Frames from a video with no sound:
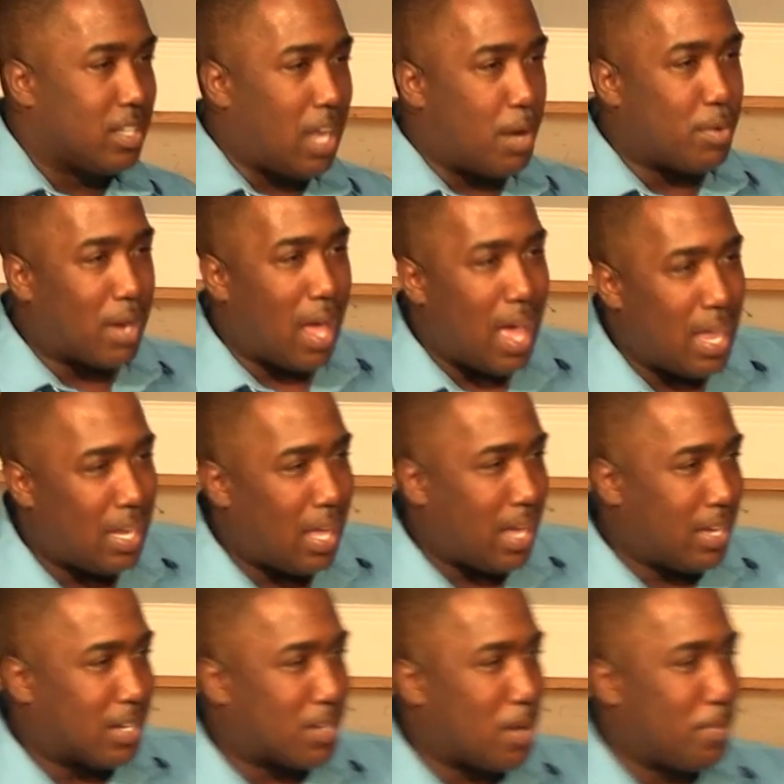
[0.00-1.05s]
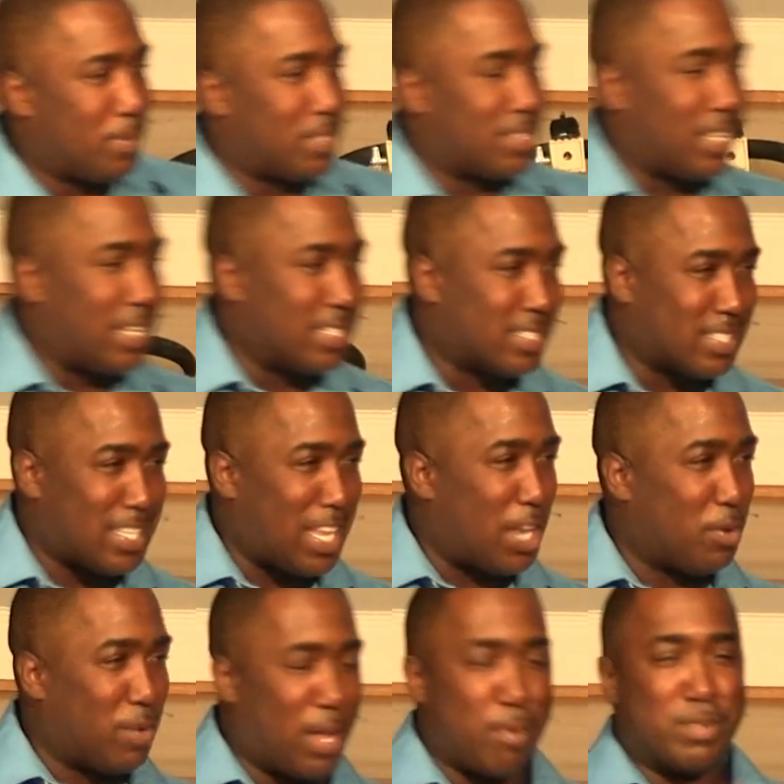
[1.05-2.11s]
Now, I want to highlight a couple of things, because I
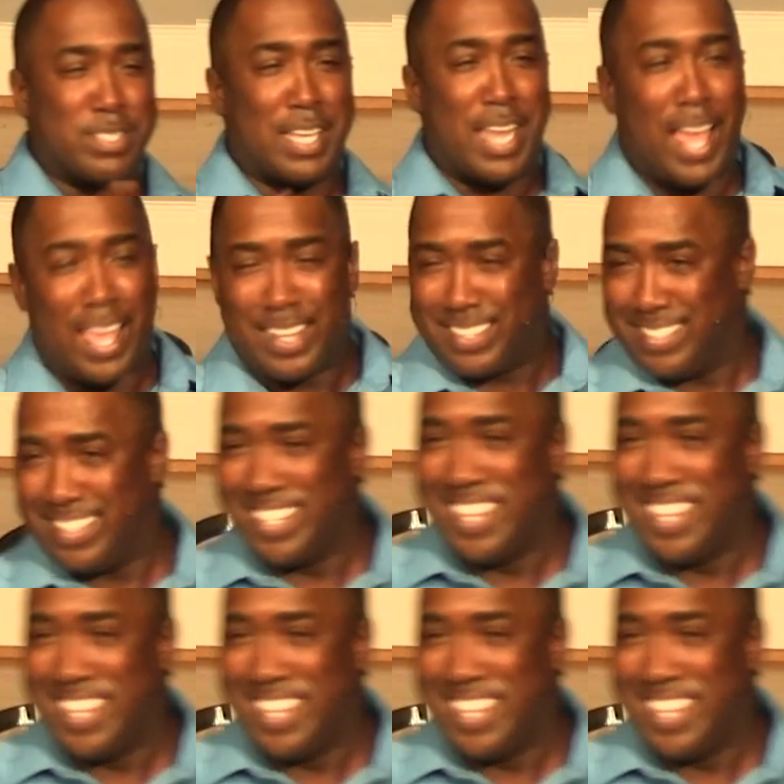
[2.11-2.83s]
know that was a lot.